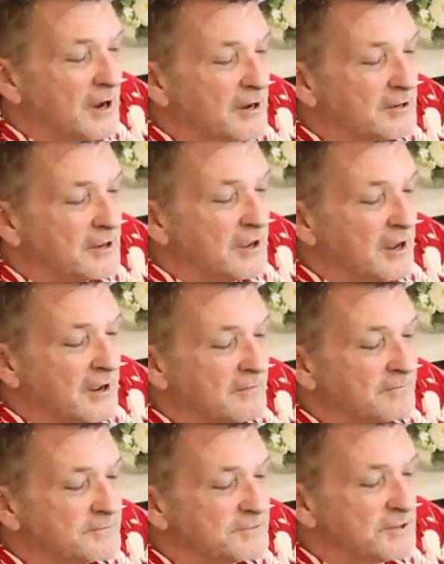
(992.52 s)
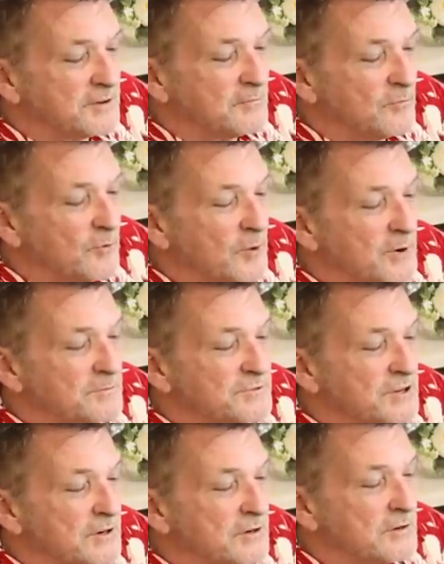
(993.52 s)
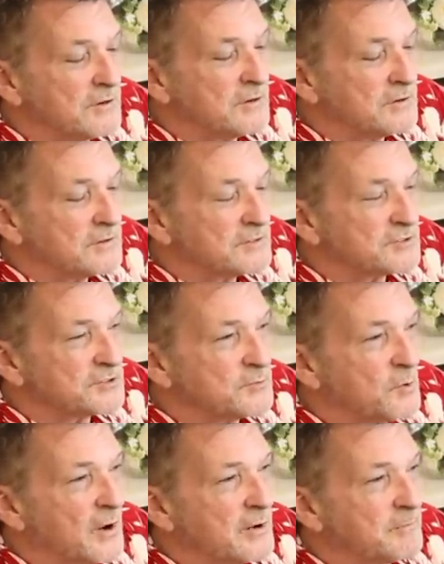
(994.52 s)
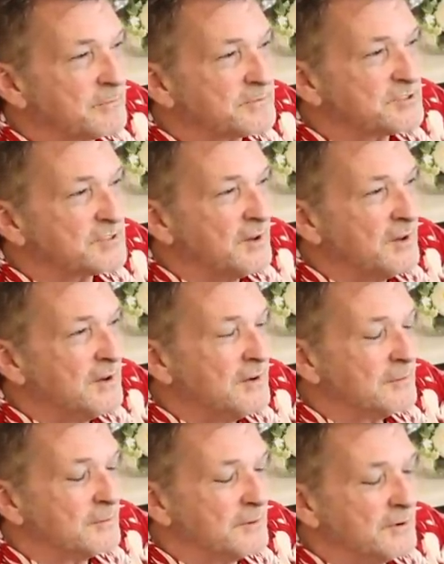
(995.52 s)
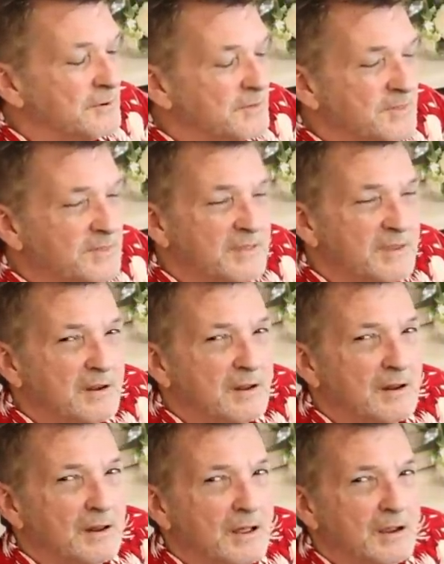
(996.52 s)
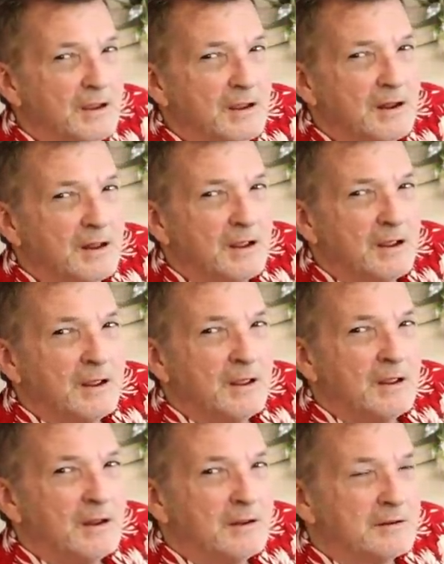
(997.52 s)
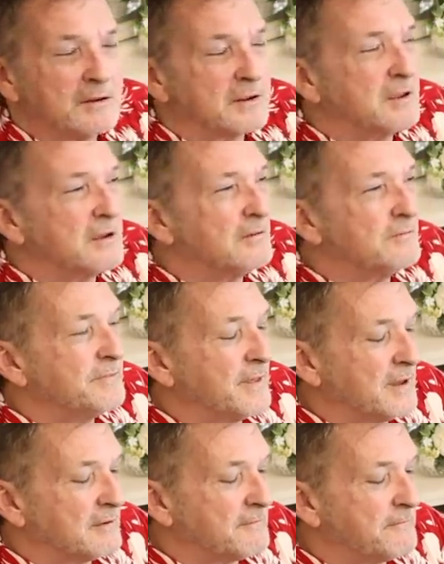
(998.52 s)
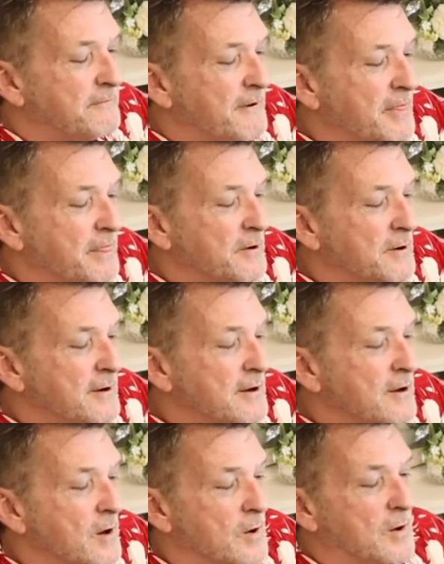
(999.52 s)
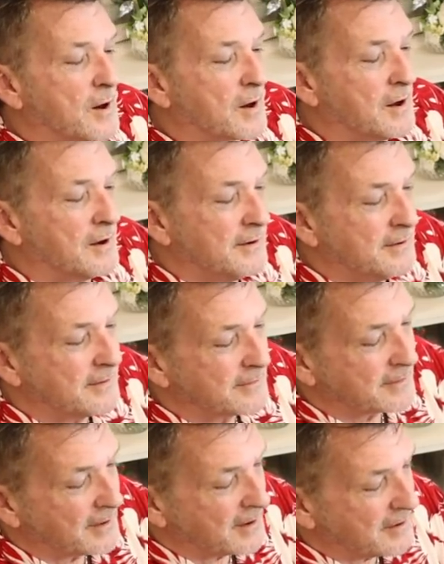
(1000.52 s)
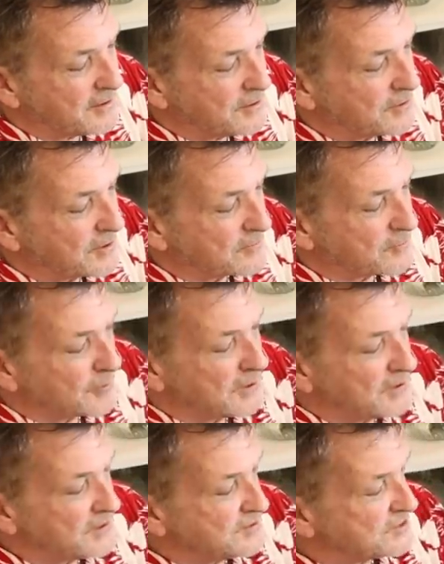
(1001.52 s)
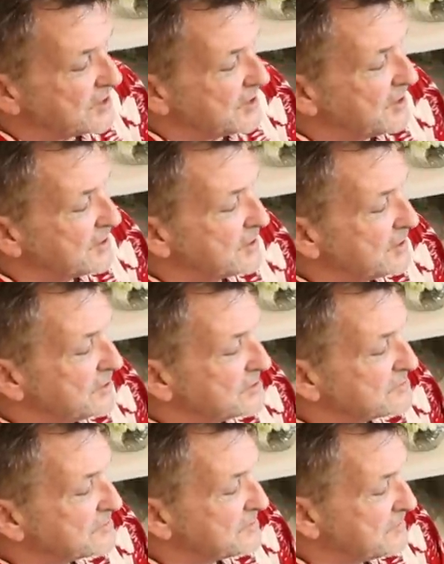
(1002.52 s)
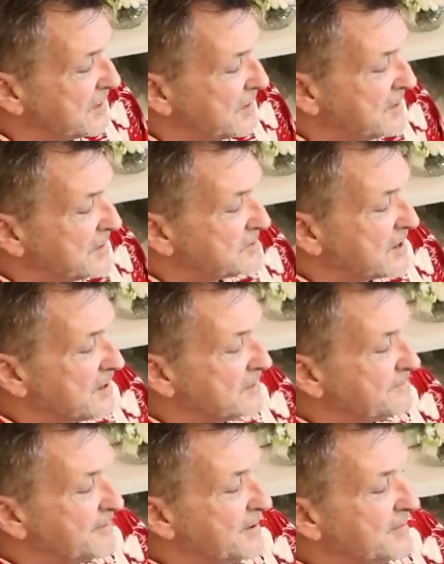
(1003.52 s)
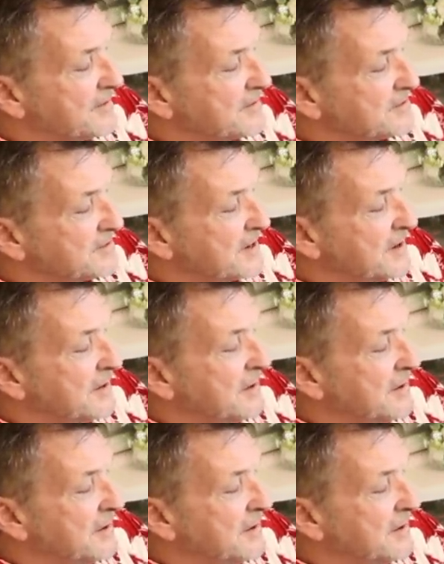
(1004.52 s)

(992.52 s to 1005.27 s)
and gave some whimsical swipes, real thin and light, to give that feathered look, okay? And you can really see it in his tail feathers,